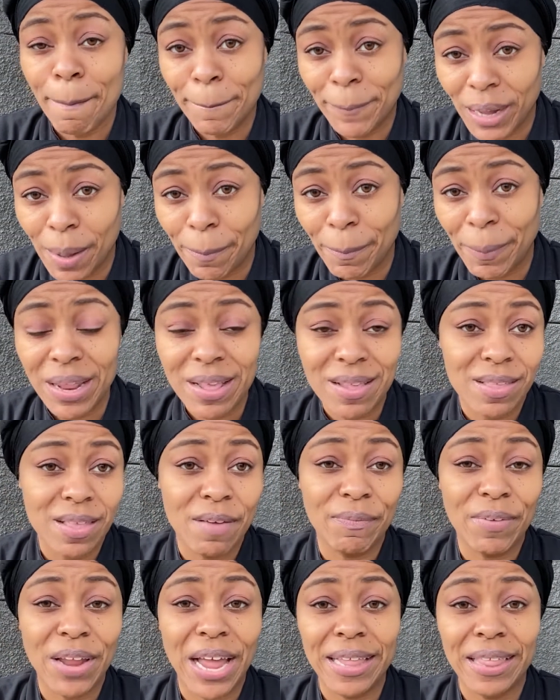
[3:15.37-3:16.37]
and bumping and
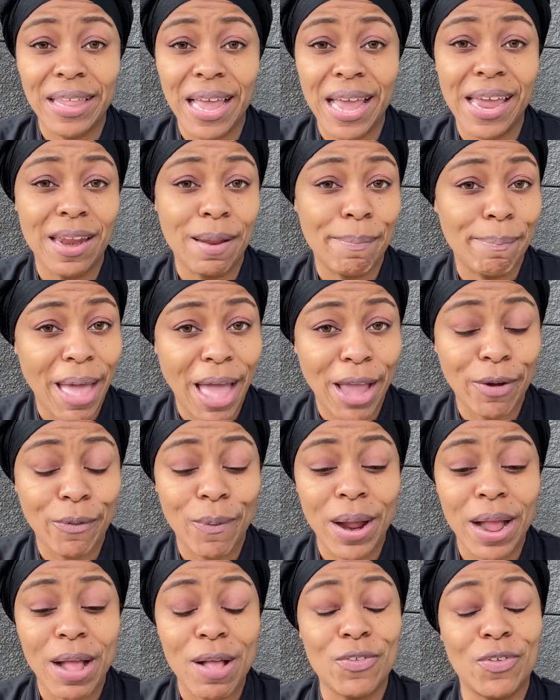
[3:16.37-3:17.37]
stuff like that in the
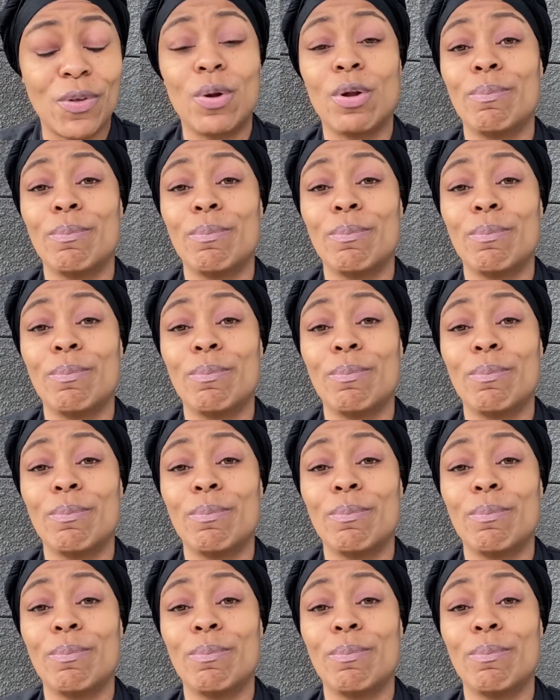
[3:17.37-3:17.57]
background.